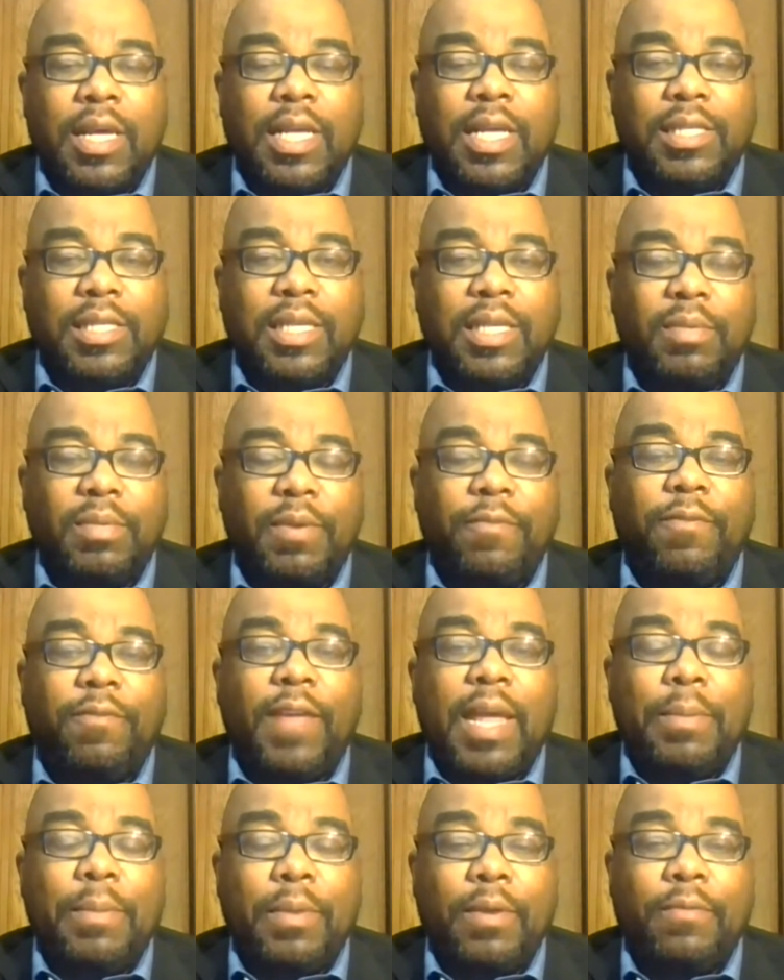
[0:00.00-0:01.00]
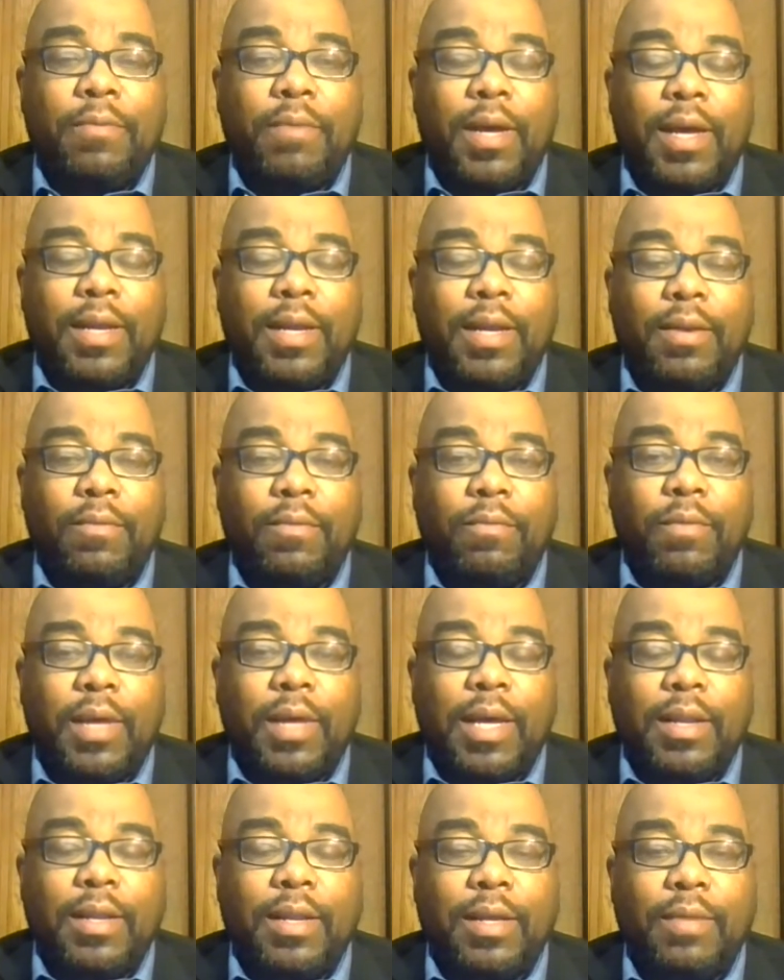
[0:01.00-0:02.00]
He seems to be flaming of, uh,
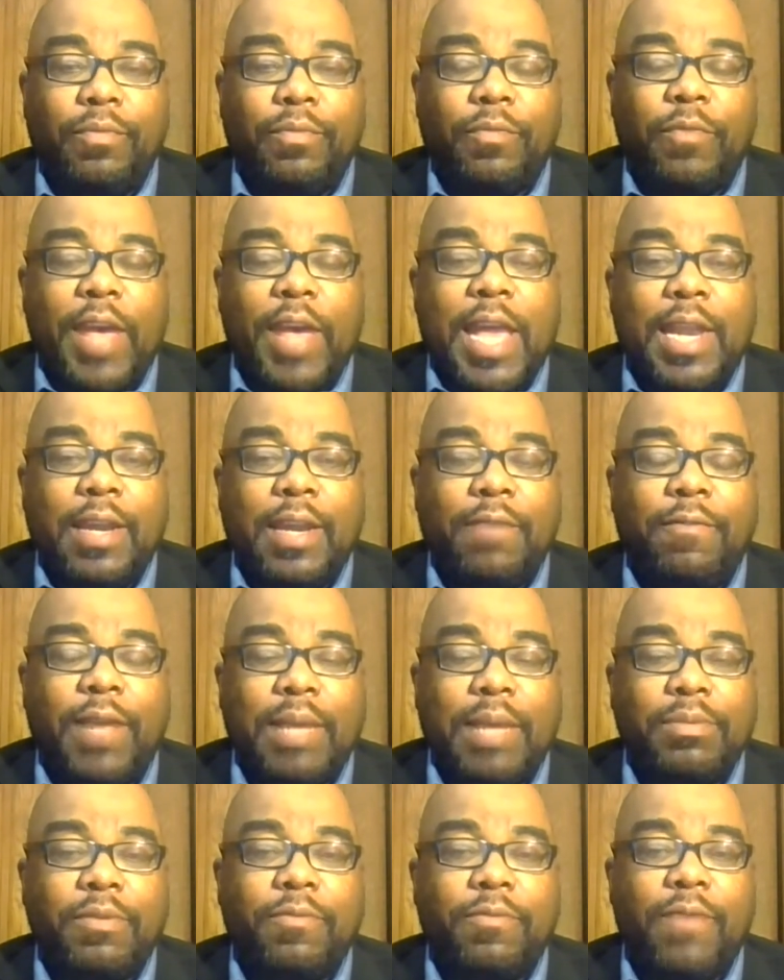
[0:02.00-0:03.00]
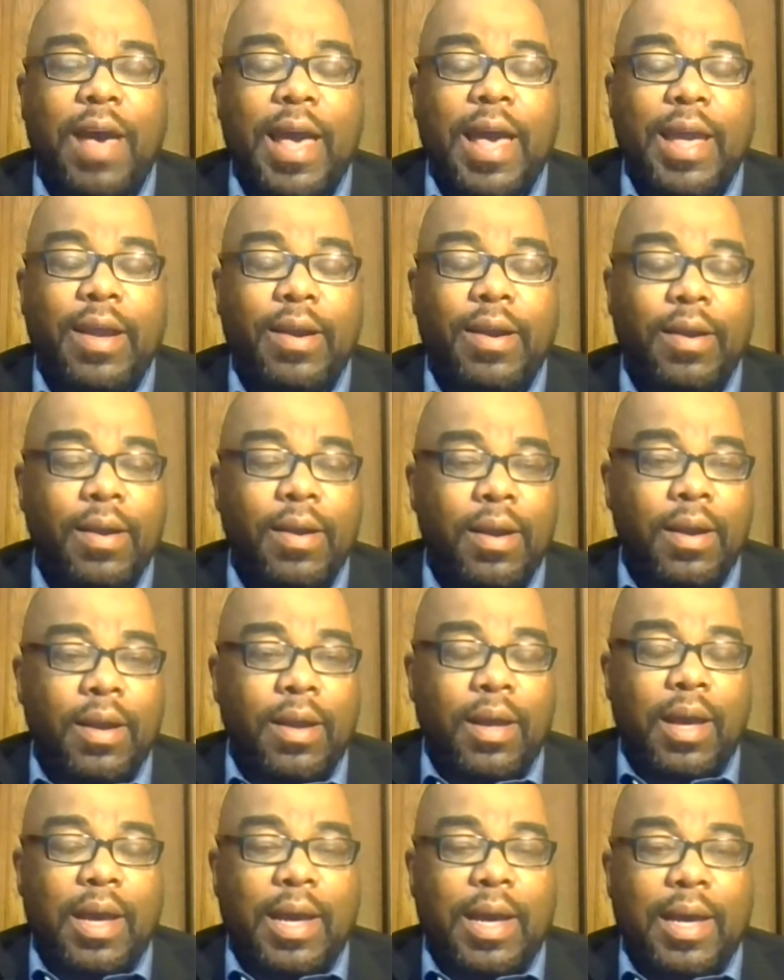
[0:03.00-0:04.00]
uh, the, fanning the flames of fire
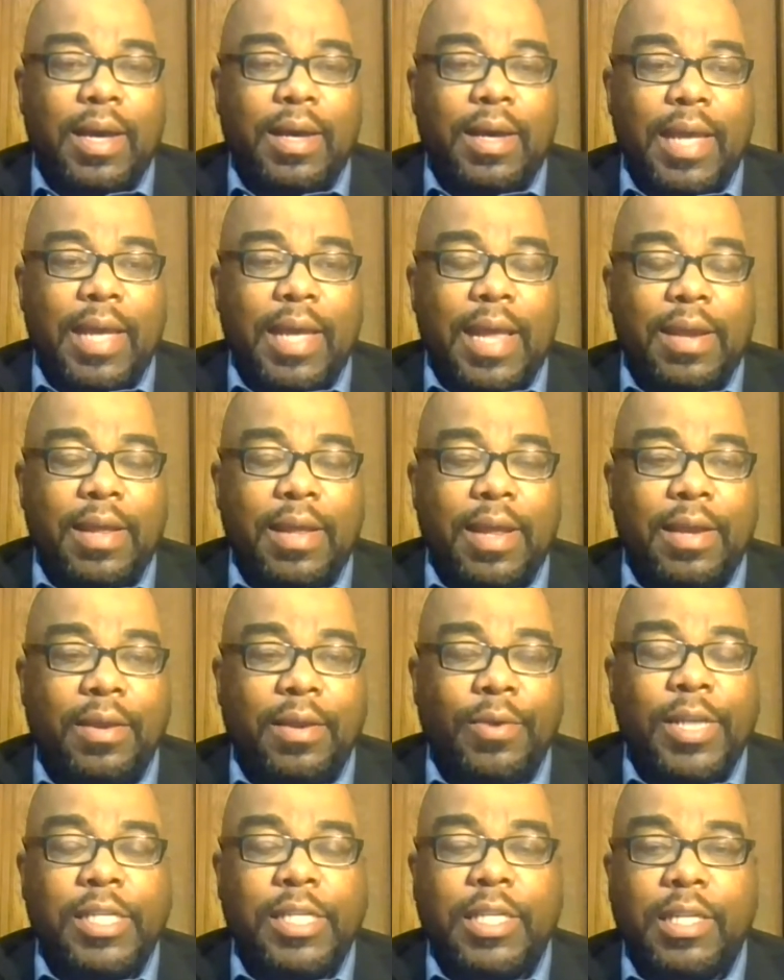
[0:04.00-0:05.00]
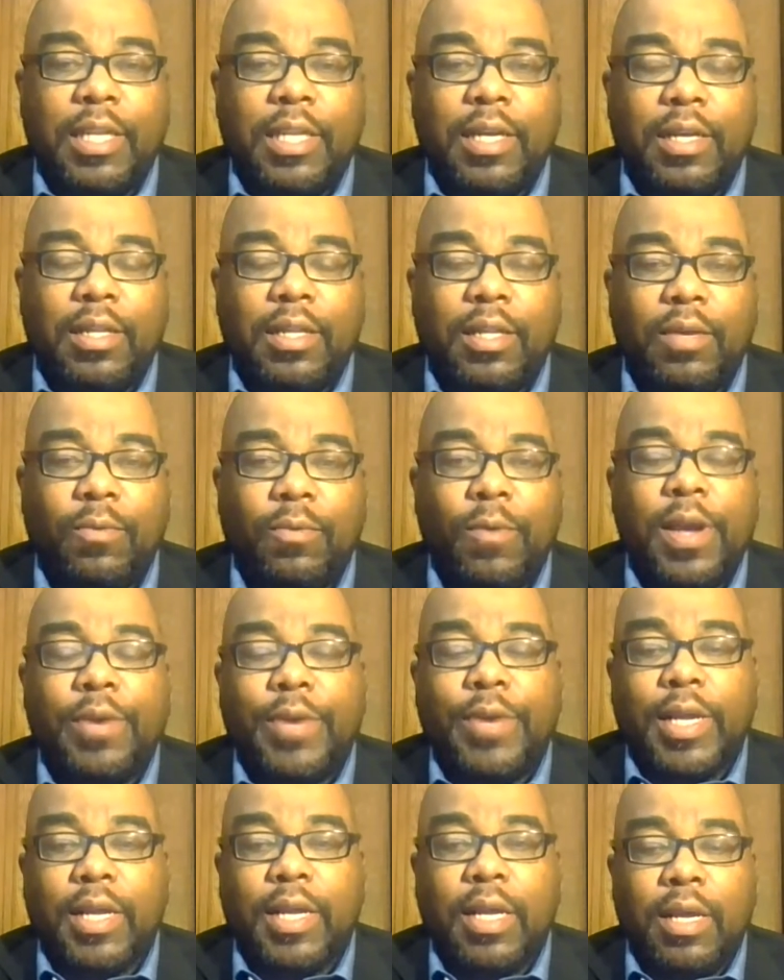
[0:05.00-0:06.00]
uh, and, and increasing the, the
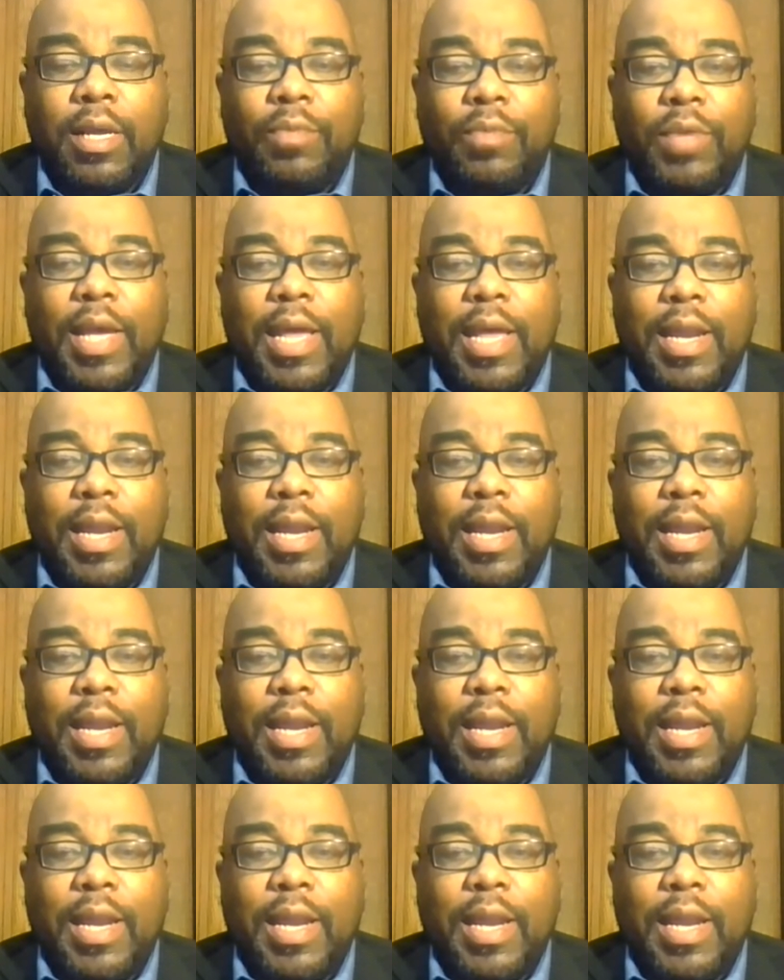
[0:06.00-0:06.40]
rhetoric